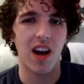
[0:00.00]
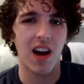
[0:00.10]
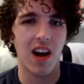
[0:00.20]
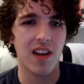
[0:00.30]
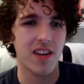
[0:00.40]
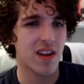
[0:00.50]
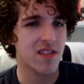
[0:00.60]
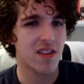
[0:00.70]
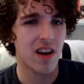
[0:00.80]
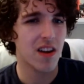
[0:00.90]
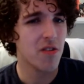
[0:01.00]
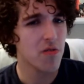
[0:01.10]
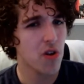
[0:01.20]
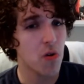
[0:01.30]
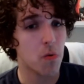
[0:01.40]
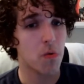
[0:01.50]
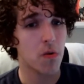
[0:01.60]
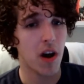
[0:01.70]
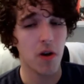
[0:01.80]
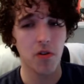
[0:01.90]
I don't know.
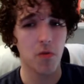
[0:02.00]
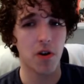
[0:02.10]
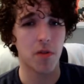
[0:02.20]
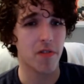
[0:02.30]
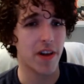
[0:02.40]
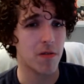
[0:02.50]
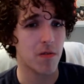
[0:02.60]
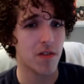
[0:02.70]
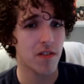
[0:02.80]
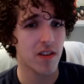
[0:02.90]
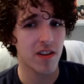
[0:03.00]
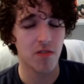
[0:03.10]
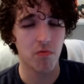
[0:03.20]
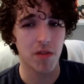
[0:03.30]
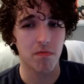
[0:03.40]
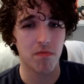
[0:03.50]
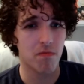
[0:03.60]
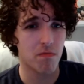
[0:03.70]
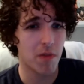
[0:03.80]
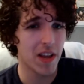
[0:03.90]
I don't know what our plan was because we
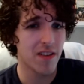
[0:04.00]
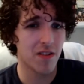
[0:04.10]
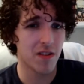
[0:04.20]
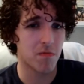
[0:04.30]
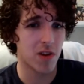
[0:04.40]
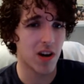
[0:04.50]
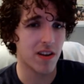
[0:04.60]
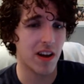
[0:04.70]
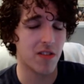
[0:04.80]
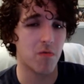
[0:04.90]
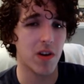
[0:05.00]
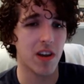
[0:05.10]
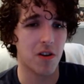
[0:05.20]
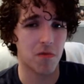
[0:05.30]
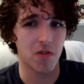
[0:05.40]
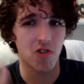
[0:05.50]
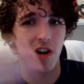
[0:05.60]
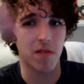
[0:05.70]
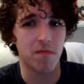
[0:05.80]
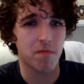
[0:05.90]
basically brought down the wing over to
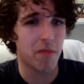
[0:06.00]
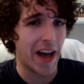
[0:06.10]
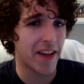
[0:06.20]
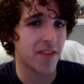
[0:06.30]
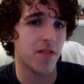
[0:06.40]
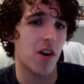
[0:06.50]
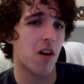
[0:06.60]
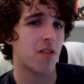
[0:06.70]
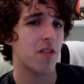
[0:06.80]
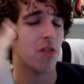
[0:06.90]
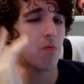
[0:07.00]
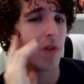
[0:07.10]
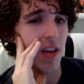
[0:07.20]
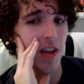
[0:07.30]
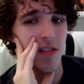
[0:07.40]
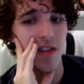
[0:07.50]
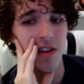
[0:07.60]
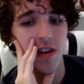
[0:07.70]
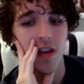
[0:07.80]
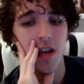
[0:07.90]
try to pass it long to the wing and
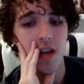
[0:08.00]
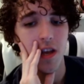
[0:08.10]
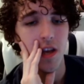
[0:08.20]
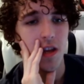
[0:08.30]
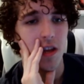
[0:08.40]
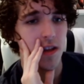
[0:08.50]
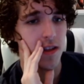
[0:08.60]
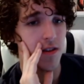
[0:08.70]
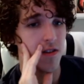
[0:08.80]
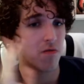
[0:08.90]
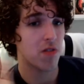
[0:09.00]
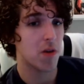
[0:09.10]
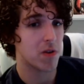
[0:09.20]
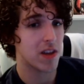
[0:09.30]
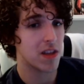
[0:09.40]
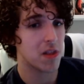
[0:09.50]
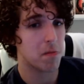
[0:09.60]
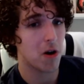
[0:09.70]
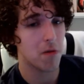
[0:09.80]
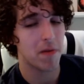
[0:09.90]
then, they would get the
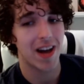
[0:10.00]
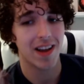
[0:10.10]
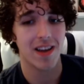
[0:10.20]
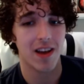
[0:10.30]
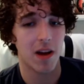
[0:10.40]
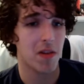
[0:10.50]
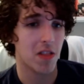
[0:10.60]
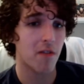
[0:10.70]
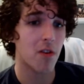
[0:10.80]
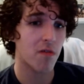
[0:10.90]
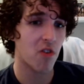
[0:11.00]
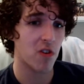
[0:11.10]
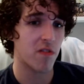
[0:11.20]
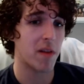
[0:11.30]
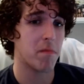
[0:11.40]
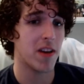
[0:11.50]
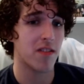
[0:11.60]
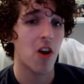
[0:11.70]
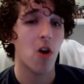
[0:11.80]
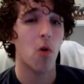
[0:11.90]
ball back. I mean, the first 45 minutes
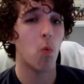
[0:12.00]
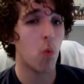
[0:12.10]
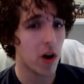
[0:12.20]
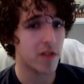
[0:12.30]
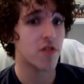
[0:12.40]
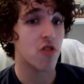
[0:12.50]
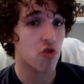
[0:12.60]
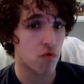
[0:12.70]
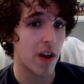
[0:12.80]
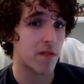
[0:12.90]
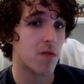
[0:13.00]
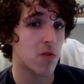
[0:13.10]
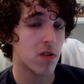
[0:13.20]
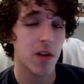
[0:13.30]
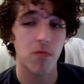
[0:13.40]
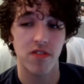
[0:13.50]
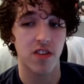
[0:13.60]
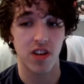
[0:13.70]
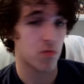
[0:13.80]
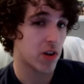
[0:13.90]
was dreadful. It was
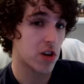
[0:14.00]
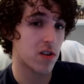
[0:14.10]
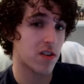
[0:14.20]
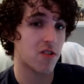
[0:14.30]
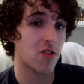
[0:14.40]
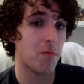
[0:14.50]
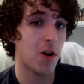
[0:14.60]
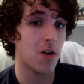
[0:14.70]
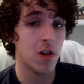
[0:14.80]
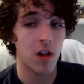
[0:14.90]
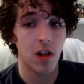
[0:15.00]
we couldn't touch the ball.